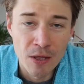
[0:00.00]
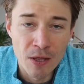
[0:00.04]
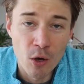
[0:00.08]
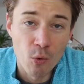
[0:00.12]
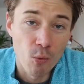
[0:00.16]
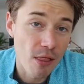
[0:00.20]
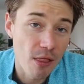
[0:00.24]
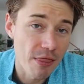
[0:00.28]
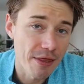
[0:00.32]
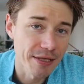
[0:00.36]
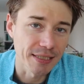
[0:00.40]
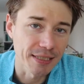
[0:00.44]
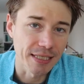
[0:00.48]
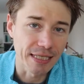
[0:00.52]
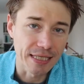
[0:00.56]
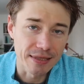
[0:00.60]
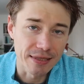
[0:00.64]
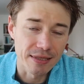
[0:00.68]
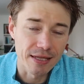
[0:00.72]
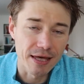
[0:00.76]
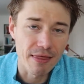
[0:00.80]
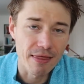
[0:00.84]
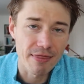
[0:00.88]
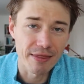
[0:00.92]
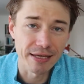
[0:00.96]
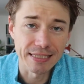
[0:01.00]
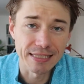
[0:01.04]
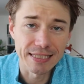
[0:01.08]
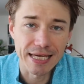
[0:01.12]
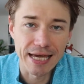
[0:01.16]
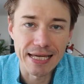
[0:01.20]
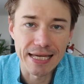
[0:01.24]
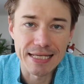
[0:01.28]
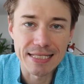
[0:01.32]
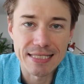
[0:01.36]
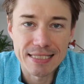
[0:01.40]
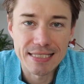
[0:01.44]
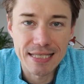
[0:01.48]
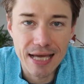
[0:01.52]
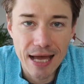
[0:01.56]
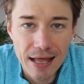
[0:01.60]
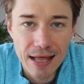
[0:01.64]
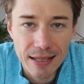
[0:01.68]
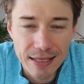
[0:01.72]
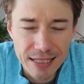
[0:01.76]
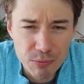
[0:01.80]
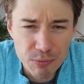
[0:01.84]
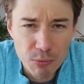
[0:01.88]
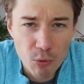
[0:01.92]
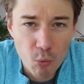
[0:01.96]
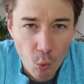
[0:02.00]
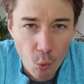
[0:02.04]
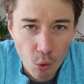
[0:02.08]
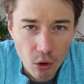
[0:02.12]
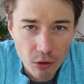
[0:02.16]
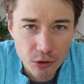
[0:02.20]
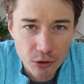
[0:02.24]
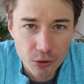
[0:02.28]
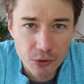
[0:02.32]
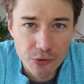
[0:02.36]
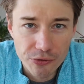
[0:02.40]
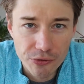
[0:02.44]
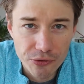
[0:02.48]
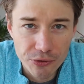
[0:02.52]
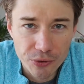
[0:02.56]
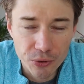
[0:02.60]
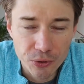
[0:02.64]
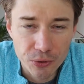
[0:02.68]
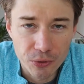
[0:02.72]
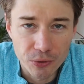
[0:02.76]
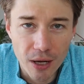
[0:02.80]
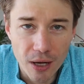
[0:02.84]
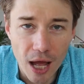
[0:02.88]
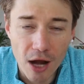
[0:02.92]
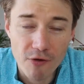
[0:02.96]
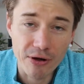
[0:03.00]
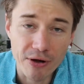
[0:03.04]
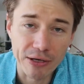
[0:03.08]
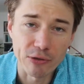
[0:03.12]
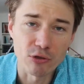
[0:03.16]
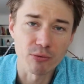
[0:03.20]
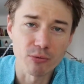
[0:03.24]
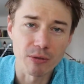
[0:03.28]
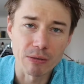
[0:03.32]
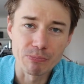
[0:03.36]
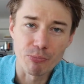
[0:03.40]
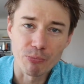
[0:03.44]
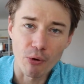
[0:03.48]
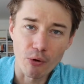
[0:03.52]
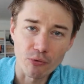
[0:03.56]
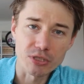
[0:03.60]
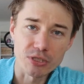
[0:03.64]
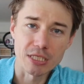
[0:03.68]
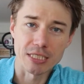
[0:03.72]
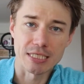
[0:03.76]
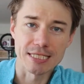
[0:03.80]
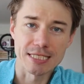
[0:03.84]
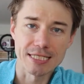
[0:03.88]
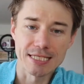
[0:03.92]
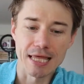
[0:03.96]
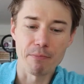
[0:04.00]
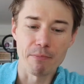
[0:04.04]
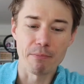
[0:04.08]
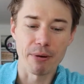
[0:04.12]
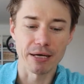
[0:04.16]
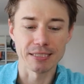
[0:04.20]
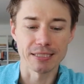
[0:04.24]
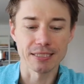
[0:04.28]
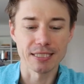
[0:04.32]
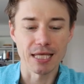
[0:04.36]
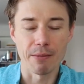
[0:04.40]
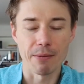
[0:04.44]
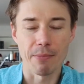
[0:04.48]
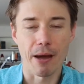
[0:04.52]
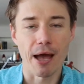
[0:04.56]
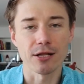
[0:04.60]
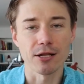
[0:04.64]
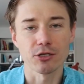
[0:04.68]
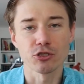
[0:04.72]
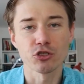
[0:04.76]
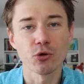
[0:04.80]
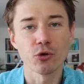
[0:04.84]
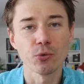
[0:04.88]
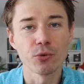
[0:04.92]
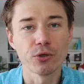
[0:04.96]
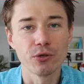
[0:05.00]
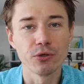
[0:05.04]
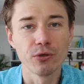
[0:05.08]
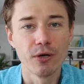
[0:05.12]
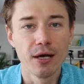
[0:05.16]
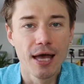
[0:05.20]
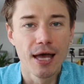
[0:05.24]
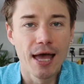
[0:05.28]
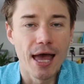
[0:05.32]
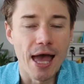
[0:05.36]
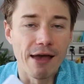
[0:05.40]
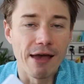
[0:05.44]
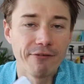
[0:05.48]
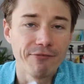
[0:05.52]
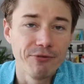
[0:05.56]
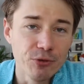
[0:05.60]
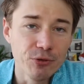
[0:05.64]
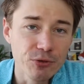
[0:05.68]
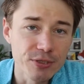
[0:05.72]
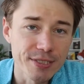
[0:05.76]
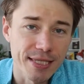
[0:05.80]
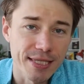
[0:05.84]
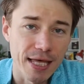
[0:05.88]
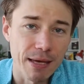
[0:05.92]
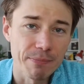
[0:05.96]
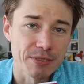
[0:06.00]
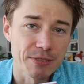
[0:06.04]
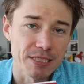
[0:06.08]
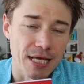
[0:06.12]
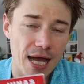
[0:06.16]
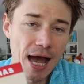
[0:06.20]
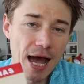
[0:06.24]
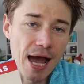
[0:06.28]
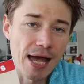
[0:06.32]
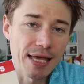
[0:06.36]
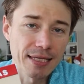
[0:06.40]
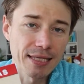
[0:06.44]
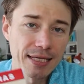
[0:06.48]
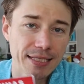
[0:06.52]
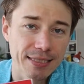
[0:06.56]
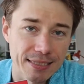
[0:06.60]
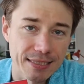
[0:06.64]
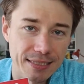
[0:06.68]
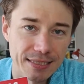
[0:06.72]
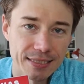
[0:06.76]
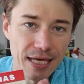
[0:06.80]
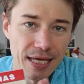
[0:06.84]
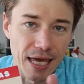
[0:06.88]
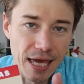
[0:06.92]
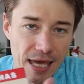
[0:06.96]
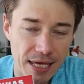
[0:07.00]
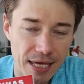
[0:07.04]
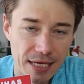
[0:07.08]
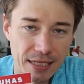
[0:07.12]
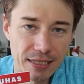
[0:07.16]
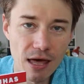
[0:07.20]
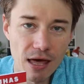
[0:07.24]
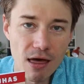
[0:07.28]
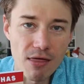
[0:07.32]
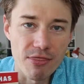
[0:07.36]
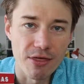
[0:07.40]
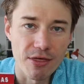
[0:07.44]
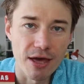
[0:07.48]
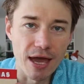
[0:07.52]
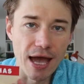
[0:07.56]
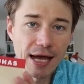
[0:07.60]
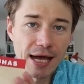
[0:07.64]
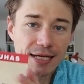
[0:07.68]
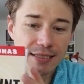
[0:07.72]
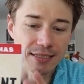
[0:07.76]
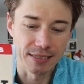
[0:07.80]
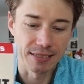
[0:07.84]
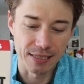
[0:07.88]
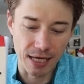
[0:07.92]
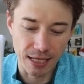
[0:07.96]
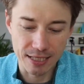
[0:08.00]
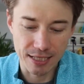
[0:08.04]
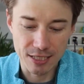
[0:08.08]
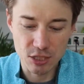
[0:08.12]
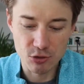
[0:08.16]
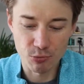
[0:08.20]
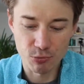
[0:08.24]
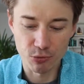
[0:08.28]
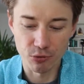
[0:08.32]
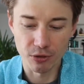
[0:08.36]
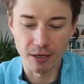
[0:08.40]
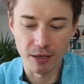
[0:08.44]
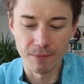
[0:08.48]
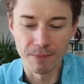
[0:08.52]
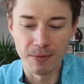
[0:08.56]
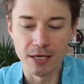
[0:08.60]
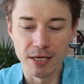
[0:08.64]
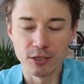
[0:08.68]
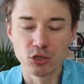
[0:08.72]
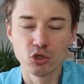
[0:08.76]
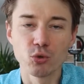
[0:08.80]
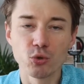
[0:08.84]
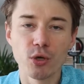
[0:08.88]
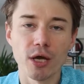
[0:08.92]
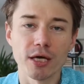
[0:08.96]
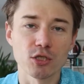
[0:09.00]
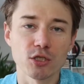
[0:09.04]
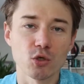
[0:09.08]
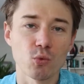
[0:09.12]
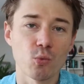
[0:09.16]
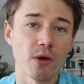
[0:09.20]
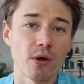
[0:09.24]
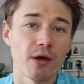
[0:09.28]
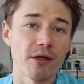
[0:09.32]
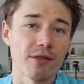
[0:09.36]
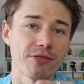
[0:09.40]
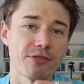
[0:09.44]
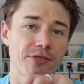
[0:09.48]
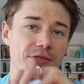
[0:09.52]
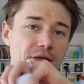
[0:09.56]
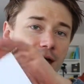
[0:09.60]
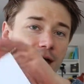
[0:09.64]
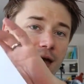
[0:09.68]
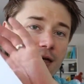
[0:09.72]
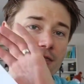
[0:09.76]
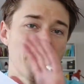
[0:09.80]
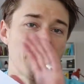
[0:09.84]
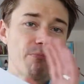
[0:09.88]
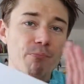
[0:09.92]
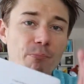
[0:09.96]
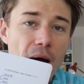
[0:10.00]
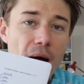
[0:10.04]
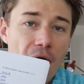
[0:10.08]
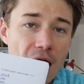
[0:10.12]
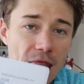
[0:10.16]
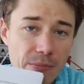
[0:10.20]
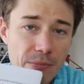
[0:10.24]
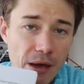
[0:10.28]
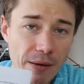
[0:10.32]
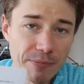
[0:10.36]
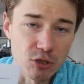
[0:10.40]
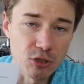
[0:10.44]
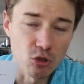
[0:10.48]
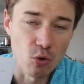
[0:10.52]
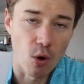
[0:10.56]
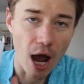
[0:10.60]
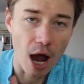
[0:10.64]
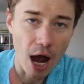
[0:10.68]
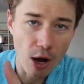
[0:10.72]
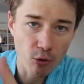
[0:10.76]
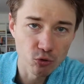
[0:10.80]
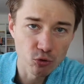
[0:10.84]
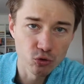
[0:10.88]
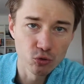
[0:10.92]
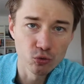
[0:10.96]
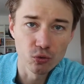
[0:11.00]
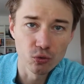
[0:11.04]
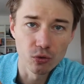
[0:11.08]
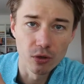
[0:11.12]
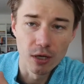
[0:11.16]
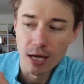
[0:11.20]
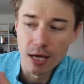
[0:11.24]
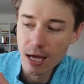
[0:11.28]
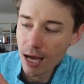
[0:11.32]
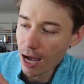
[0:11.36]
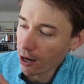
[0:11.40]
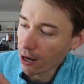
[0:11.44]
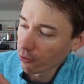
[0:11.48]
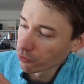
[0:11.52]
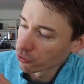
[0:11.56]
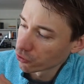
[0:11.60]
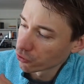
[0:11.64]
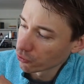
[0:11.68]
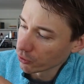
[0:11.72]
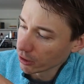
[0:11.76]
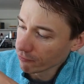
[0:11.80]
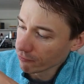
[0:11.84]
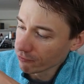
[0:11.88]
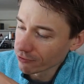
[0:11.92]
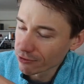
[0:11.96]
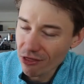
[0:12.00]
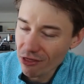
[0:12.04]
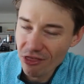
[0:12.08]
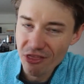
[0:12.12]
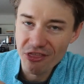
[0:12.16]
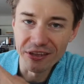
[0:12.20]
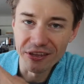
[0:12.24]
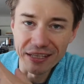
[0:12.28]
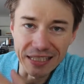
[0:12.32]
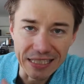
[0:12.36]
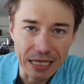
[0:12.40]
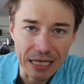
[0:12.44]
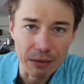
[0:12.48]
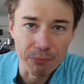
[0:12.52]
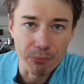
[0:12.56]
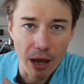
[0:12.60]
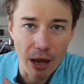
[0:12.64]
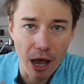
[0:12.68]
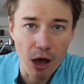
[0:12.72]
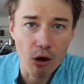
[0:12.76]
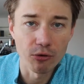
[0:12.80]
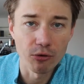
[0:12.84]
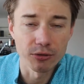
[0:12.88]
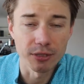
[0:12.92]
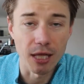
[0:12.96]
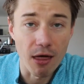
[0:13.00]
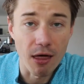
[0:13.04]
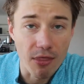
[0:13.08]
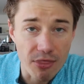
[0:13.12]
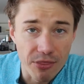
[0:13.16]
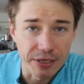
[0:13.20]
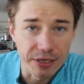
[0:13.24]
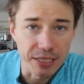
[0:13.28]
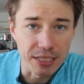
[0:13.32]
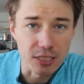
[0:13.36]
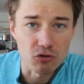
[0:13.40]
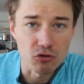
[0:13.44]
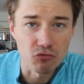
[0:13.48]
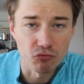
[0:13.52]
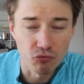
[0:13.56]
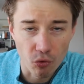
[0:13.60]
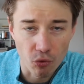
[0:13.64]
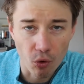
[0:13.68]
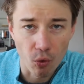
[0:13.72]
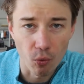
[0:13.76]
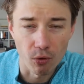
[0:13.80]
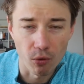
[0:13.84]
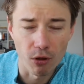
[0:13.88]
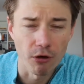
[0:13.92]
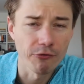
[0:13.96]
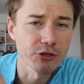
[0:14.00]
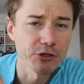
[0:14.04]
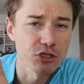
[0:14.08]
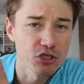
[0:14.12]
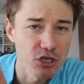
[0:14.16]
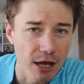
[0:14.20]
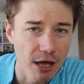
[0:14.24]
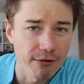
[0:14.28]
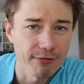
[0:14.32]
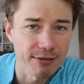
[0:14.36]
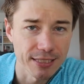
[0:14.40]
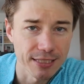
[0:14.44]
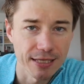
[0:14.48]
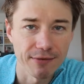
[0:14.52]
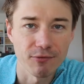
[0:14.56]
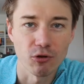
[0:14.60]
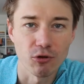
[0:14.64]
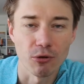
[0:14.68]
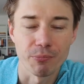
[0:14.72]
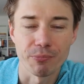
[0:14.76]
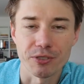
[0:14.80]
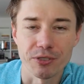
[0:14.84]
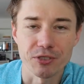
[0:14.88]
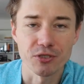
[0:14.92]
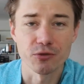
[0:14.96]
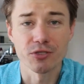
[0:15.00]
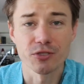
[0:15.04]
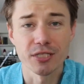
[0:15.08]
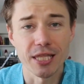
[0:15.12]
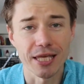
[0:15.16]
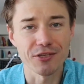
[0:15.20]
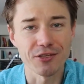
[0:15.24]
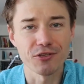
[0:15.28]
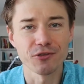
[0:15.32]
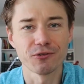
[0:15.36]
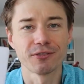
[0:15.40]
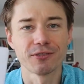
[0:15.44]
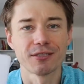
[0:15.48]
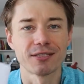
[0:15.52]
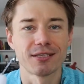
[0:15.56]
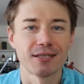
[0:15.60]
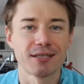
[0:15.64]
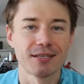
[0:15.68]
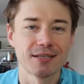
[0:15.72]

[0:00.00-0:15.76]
Well then, in that case, let me walk you through a recruitment process step by step. I'll show you a few steps highlighted in the IT Talents book together with the mind map. So how to even think about this role of a Java developer. So stay tuned.